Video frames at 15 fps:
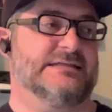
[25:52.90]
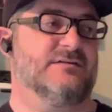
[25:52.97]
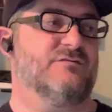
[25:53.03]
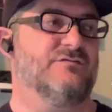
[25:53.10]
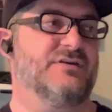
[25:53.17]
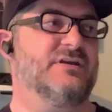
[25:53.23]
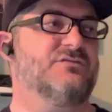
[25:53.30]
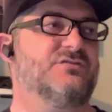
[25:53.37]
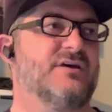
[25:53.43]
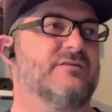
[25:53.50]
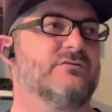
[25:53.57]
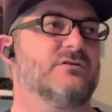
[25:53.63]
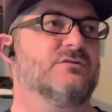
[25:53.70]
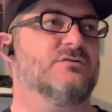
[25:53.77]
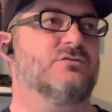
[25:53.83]

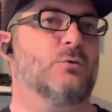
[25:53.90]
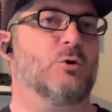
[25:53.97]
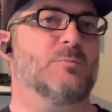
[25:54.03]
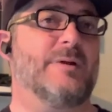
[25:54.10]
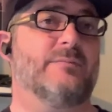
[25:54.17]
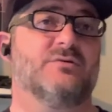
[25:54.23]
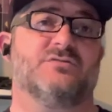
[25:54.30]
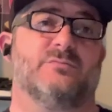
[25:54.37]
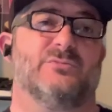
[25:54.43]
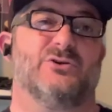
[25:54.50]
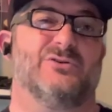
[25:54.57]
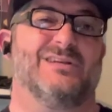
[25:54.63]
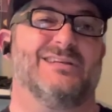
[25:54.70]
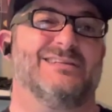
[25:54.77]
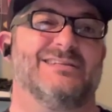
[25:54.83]
V7s or maybe some
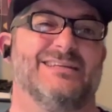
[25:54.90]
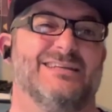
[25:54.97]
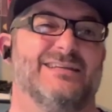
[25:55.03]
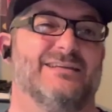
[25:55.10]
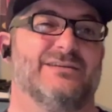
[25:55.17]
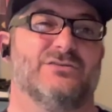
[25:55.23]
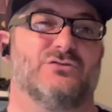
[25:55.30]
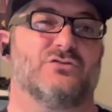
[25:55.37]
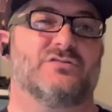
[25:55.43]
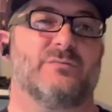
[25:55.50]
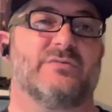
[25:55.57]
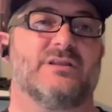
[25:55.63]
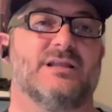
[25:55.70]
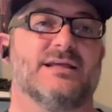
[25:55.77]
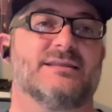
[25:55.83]
UDTs or
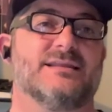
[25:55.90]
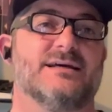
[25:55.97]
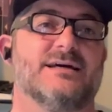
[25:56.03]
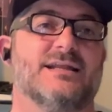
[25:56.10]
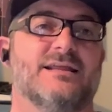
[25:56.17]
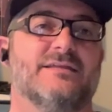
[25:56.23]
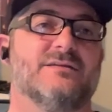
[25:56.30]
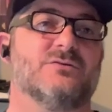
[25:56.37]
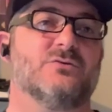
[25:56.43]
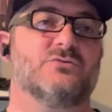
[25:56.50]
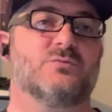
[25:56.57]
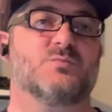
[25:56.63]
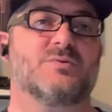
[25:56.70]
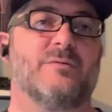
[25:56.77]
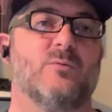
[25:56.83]
something like that. I think those
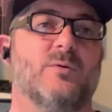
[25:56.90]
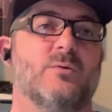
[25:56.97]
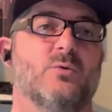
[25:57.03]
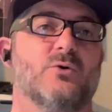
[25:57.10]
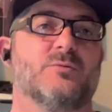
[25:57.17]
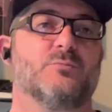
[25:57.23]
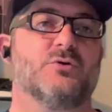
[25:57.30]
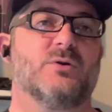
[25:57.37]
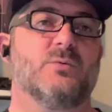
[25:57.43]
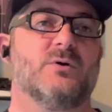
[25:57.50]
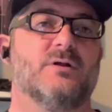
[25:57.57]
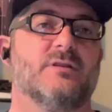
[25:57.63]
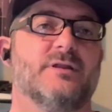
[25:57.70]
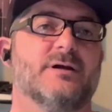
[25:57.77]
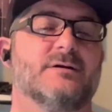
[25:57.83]
would probably work pretty
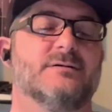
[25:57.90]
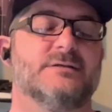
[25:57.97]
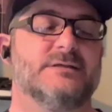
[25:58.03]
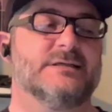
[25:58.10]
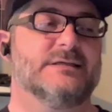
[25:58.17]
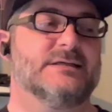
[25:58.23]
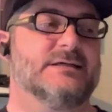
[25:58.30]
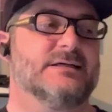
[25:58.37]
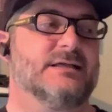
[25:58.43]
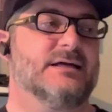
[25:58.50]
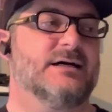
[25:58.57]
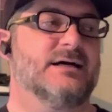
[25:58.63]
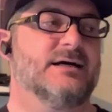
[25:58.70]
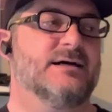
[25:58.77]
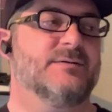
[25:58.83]
well there,
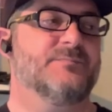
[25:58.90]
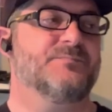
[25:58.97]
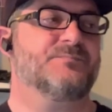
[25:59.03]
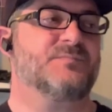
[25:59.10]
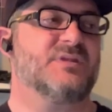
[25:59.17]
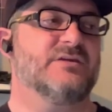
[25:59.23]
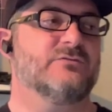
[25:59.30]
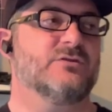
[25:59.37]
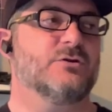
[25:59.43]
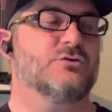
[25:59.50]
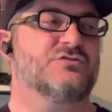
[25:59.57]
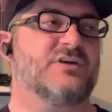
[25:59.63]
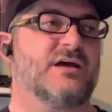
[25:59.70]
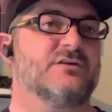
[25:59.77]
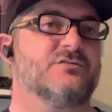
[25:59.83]
given their
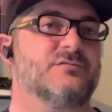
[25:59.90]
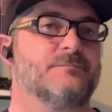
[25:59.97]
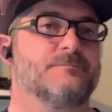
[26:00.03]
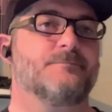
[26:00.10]
size.